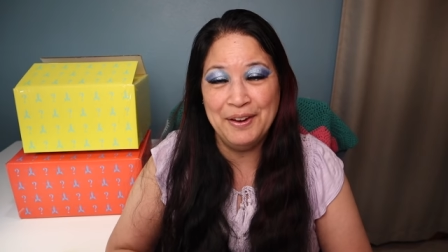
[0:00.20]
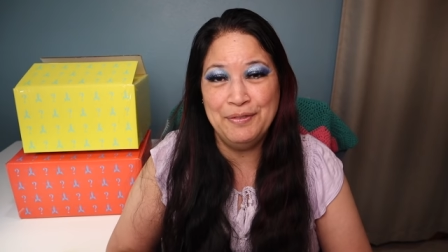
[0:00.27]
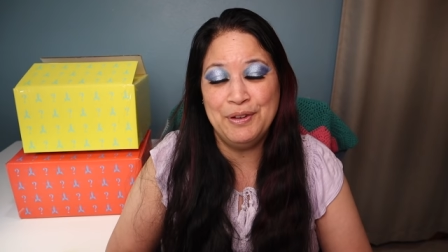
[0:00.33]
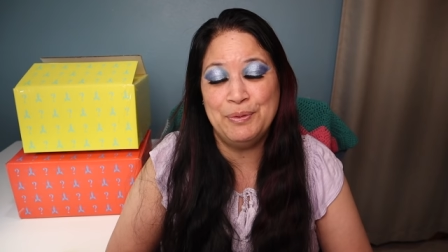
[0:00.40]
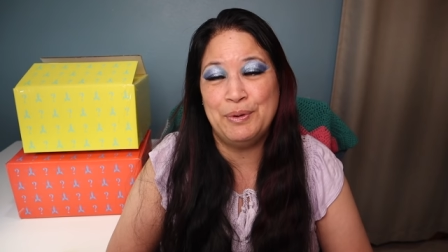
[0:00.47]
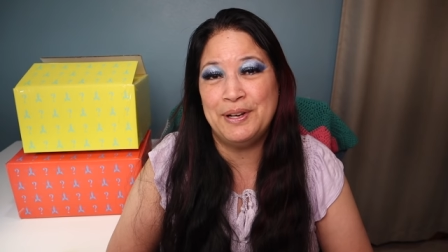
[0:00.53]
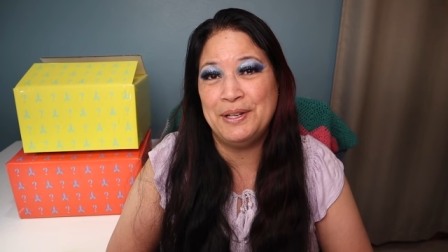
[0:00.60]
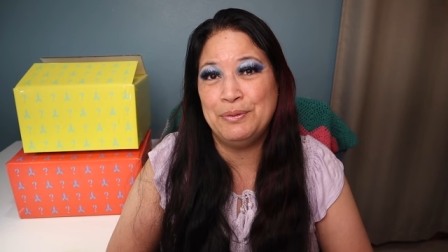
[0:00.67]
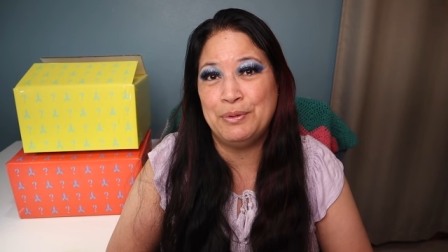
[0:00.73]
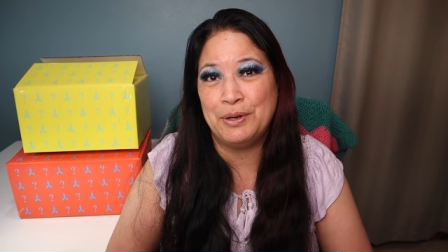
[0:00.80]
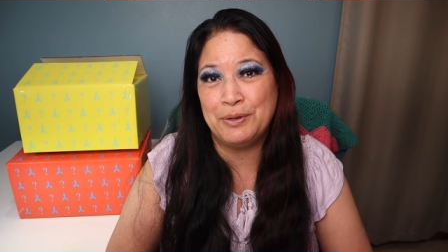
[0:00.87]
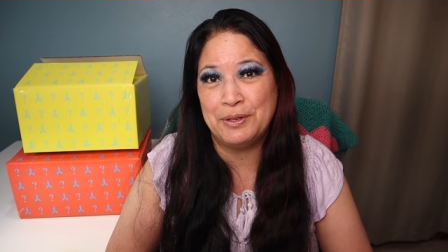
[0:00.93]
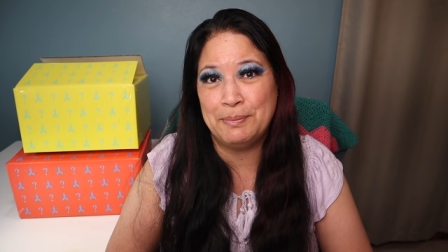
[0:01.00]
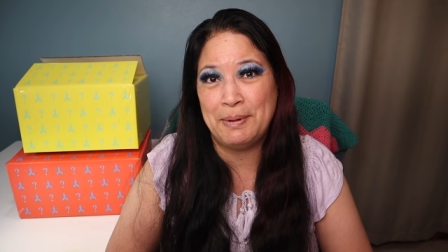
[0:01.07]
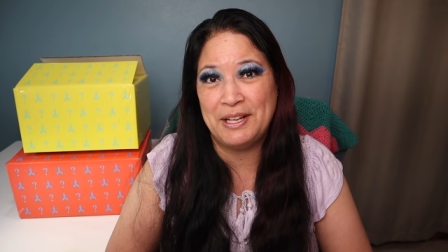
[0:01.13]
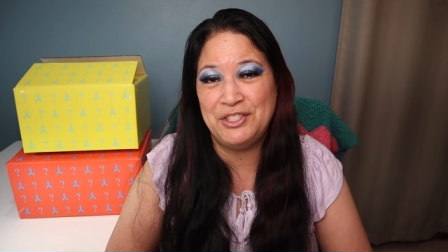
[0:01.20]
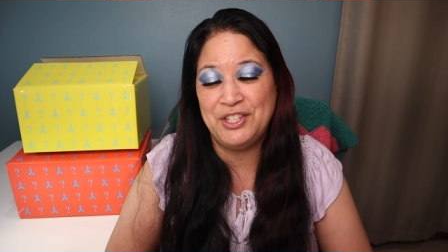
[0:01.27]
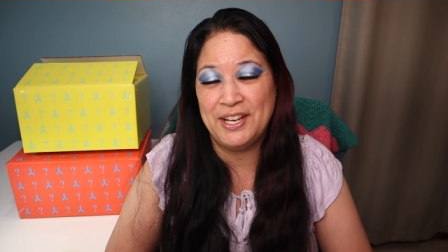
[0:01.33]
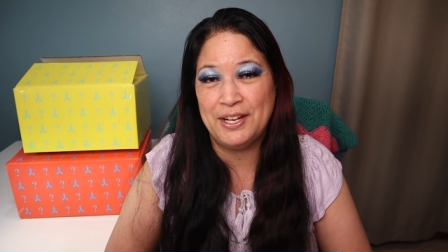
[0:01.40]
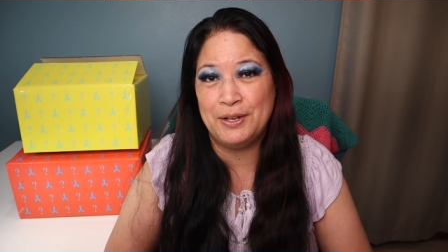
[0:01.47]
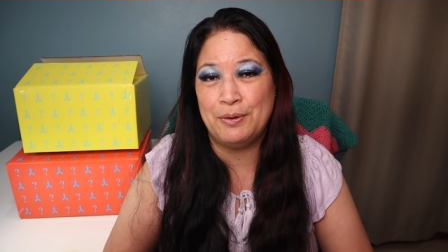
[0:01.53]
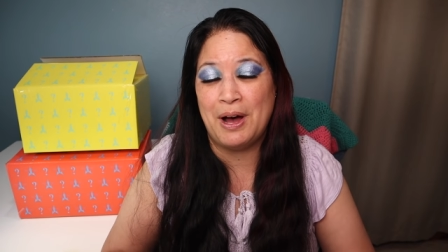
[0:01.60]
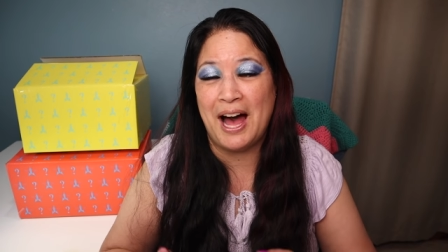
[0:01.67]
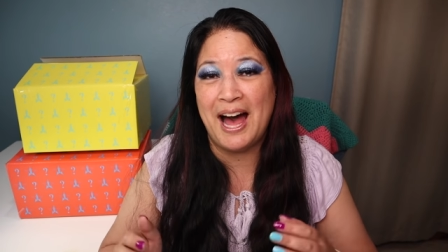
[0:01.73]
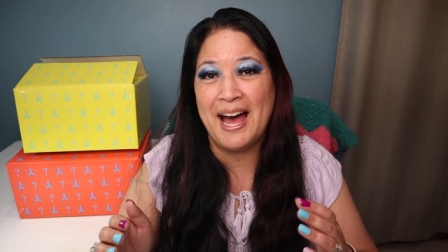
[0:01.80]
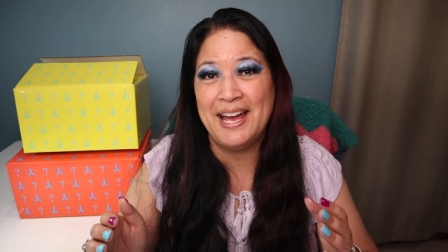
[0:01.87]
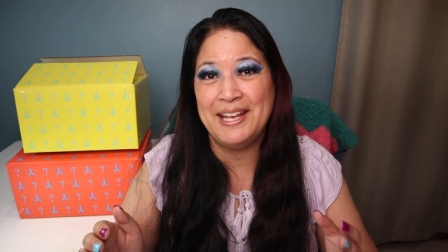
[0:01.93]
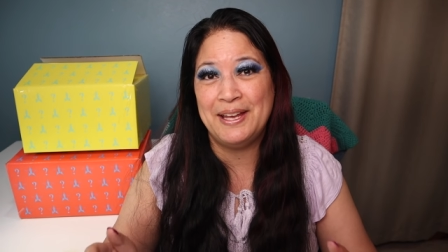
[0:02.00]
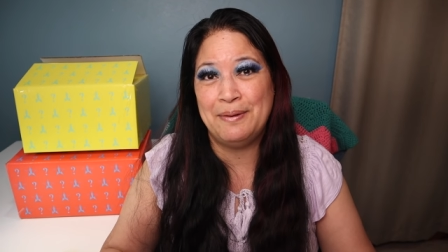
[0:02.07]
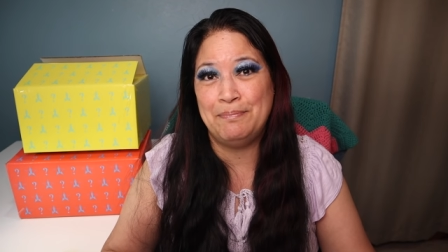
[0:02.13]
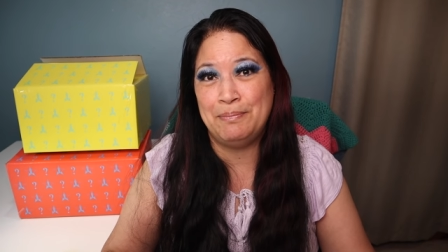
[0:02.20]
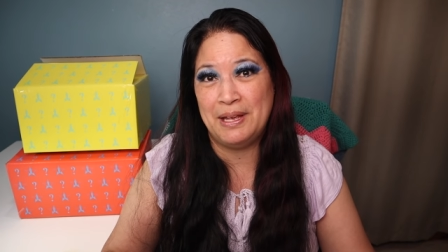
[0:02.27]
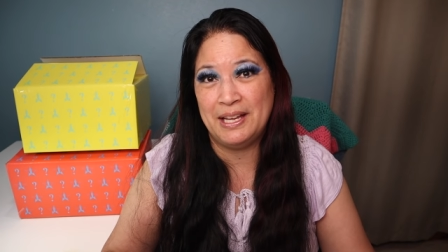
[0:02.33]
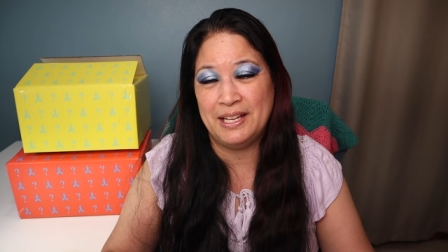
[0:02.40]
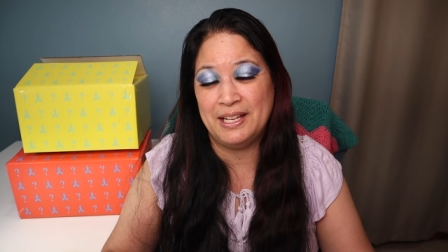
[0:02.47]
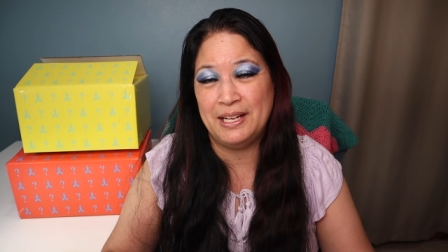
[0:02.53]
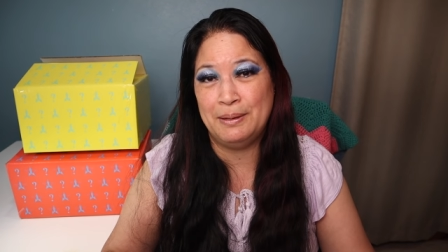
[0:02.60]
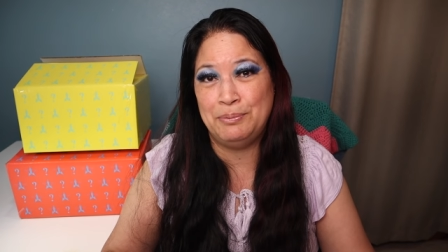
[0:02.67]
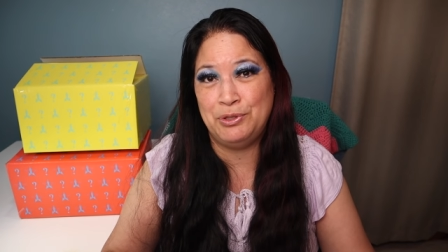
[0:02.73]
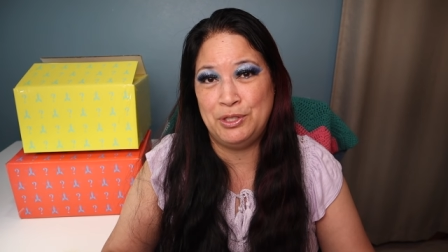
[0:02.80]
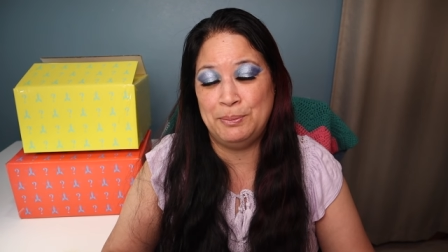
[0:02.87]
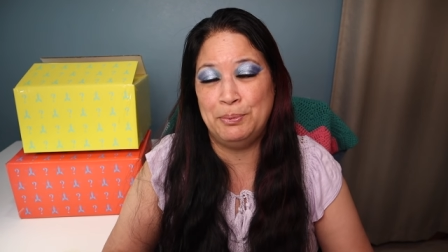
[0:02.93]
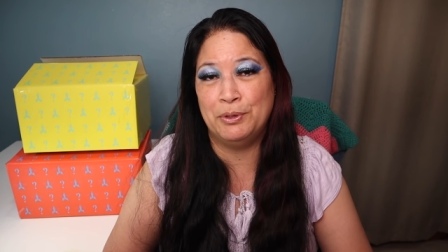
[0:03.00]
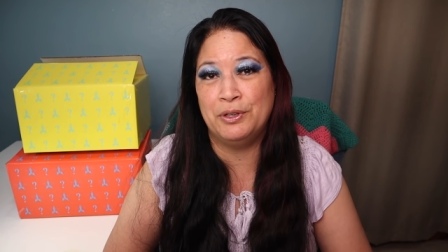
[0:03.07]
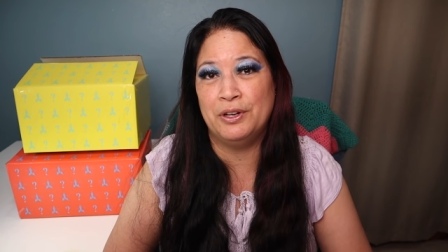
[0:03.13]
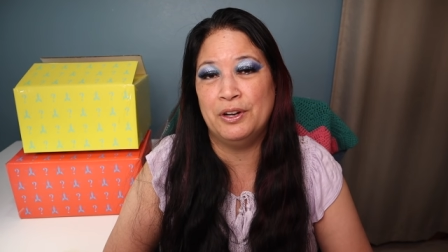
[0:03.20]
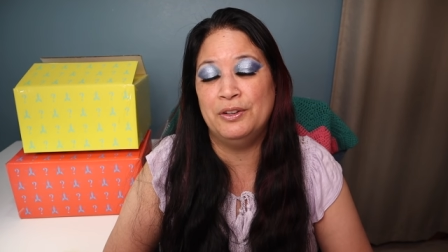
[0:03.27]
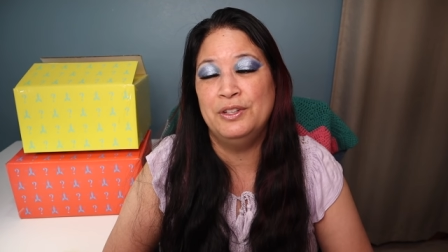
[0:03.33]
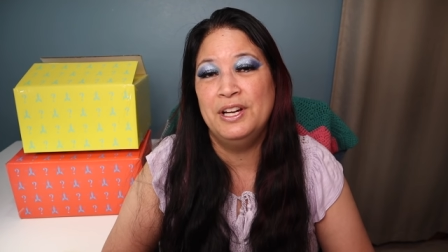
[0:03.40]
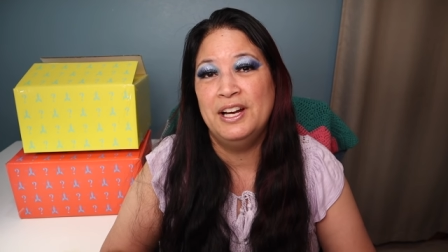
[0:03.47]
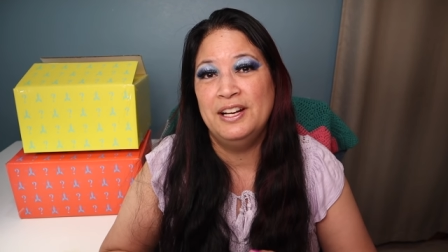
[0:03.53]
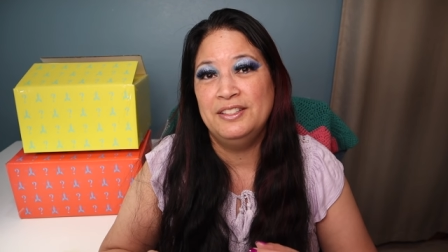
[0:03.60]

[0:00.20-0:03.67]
everyone and welcome to my channel. I am Make It Up Supergirl.